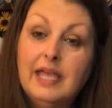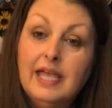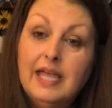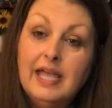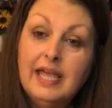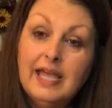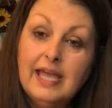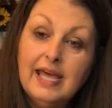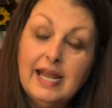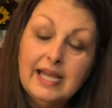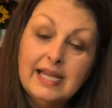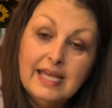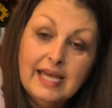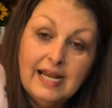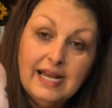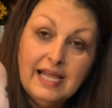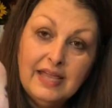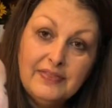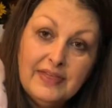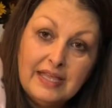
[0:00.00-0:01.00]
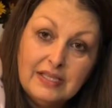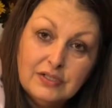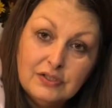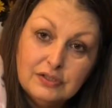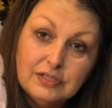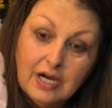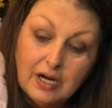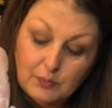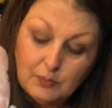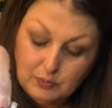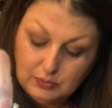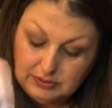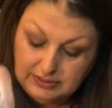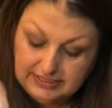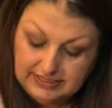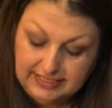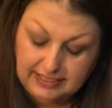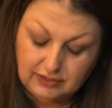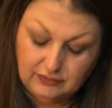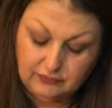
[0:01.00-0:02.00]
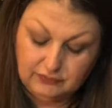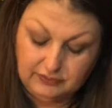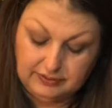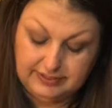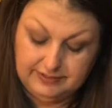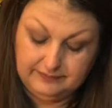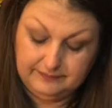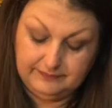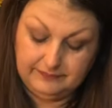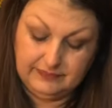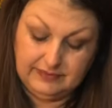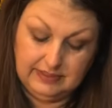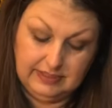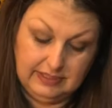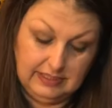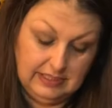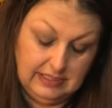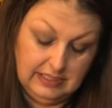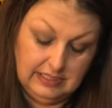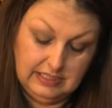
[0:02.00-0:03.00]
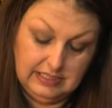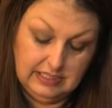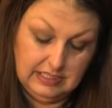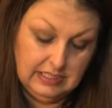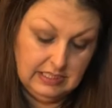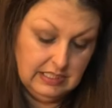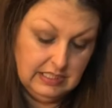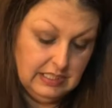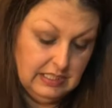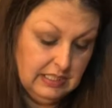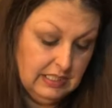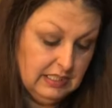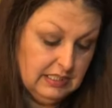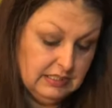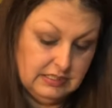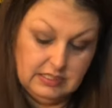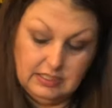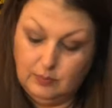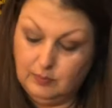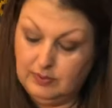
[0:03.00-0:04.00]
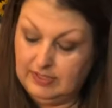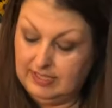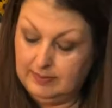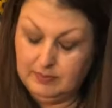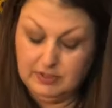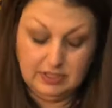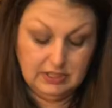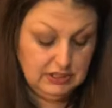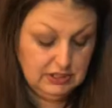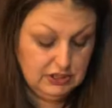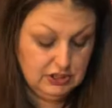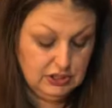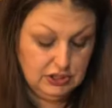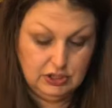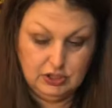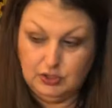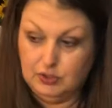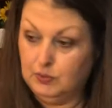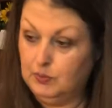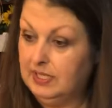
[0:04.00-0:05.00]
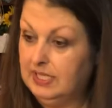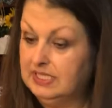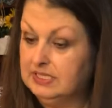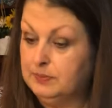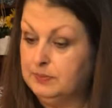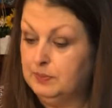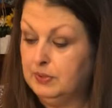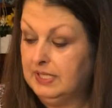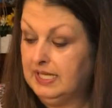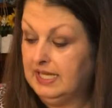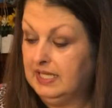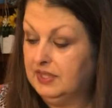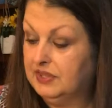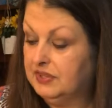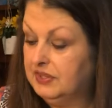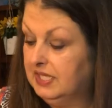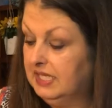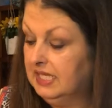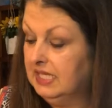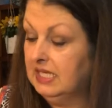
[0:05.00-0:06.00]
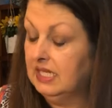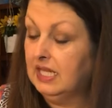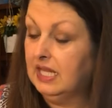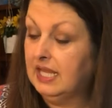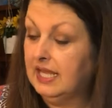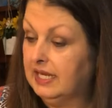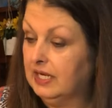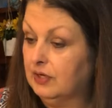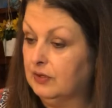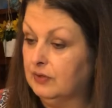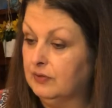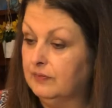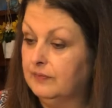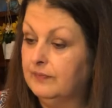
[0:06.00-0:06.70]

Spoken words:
And I cut out that little doll really carefully. So what I'm going to do is put a thin layer